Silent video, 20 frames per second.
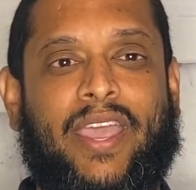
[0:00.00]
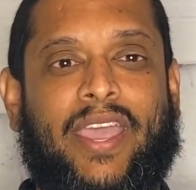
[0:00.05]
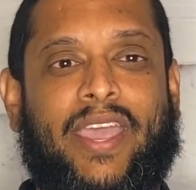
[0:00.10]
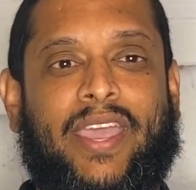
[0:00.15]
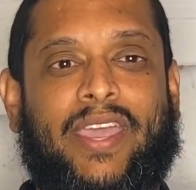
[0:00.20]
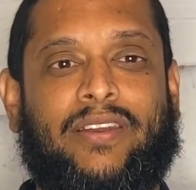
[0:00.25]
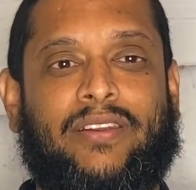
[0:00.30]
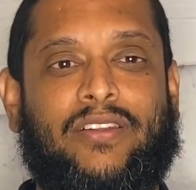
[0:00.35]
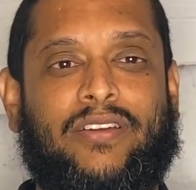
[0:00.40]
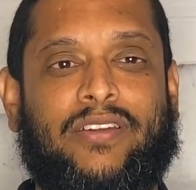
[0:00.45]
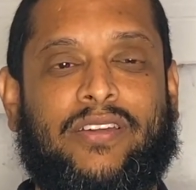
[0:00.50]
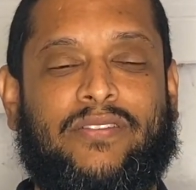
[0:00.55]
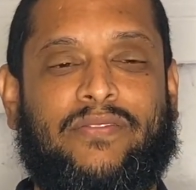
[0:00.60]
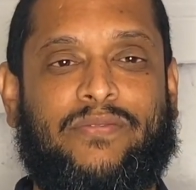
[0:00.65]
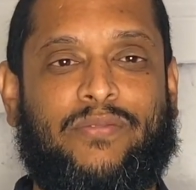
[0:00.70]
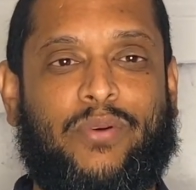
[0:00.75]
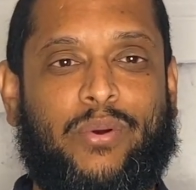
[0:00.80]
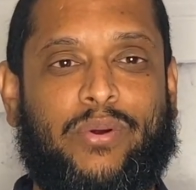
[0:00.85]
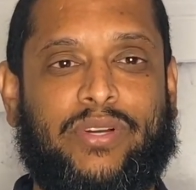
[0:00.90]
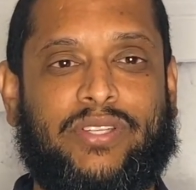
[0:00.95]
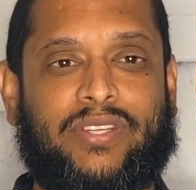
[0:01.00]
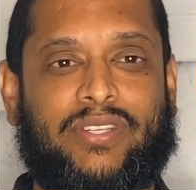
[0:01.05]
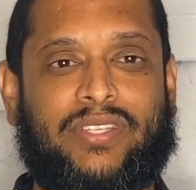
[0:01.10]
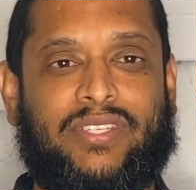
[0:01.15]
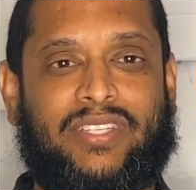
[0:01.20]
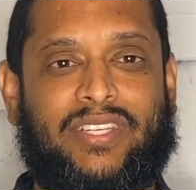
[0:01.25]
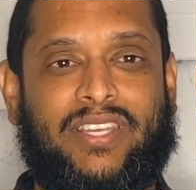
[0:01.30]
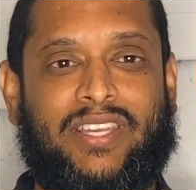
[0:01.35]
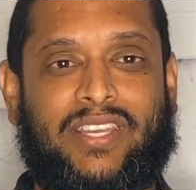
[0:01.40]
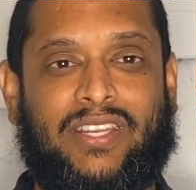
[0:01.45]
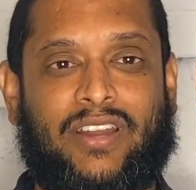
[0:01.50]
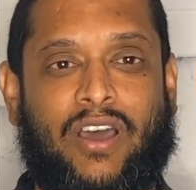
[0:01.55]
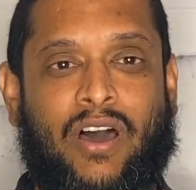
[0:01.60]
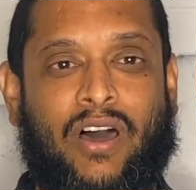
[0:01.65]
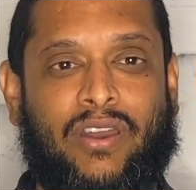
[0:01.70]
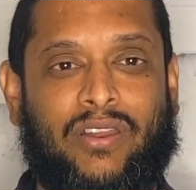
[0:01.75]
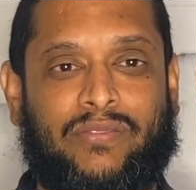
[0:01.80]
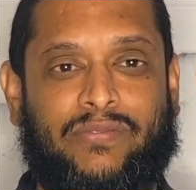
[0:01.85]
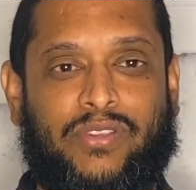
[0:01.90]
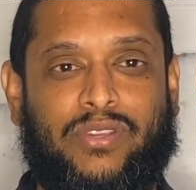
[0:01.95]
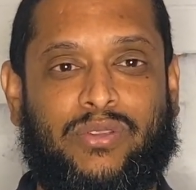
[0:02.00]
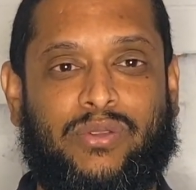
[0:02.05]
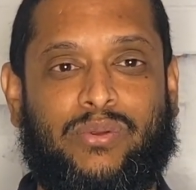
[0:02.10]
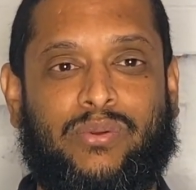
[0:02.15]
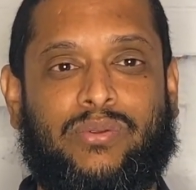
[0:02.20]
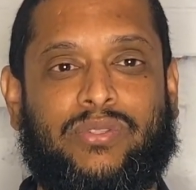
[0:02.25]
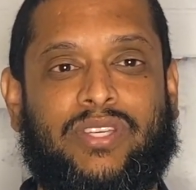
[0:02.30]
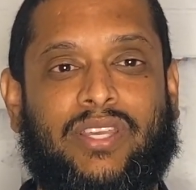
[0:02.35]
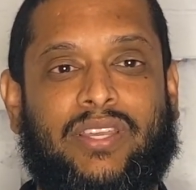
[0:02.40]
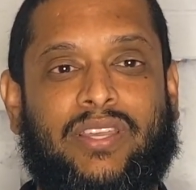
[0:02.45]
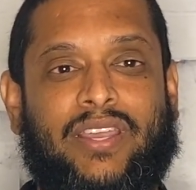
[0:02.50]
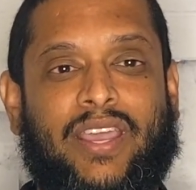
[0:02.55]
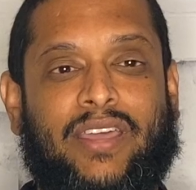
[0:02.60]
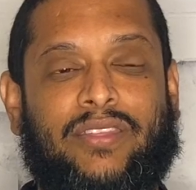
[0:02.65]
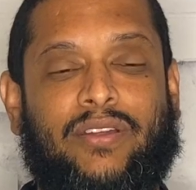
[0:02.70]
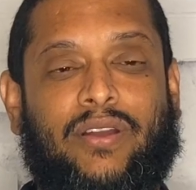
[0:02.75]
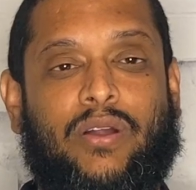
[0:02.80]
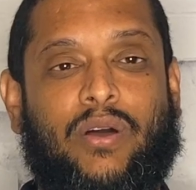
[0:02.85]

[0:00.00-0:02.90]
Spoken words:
and looking forward to seeing all of you together,